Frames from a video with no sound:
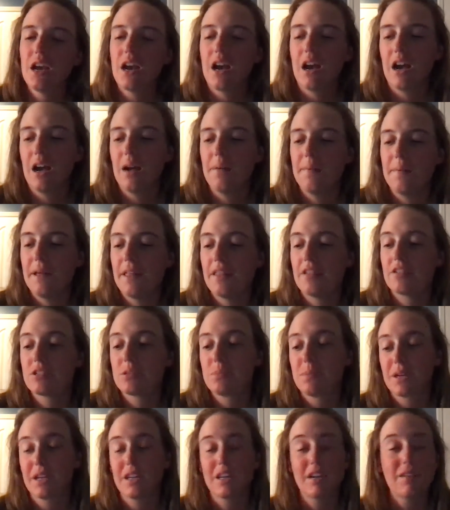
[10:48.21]
And there's
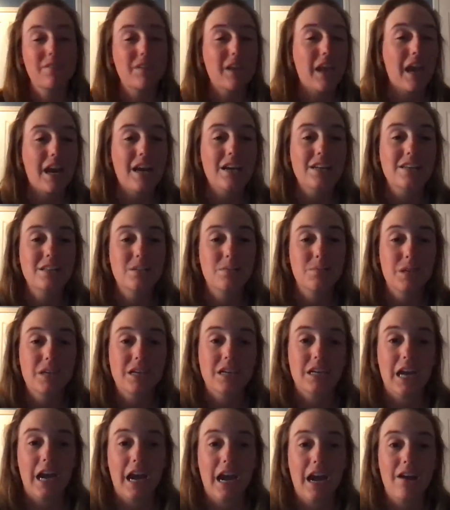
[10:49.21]
a big enough cast that we
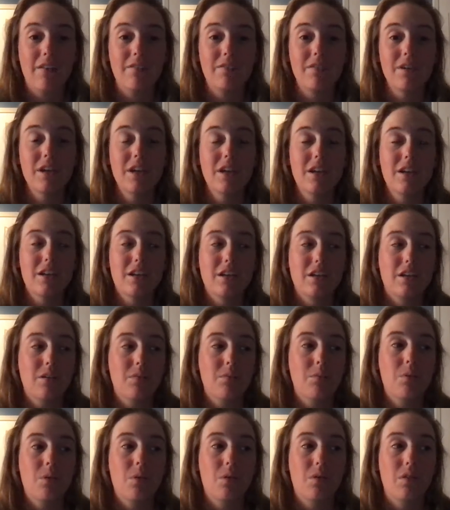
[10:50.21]
could have,
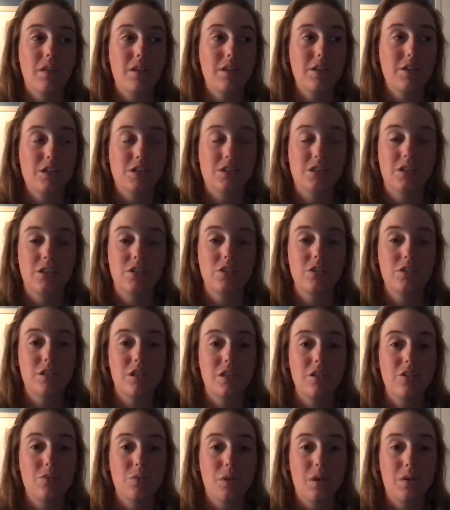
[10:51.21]
more than just
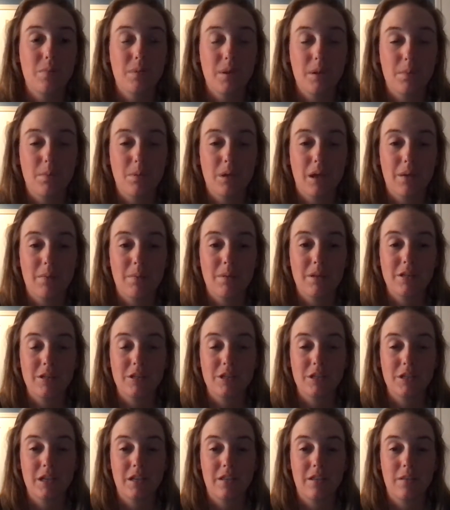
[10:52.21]
the 12 people I
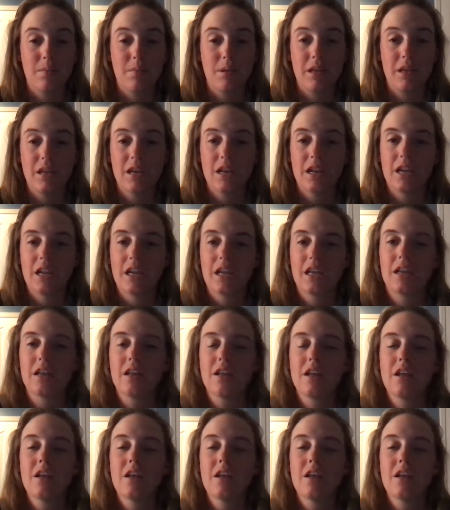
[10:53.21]
mentioned at the beginning.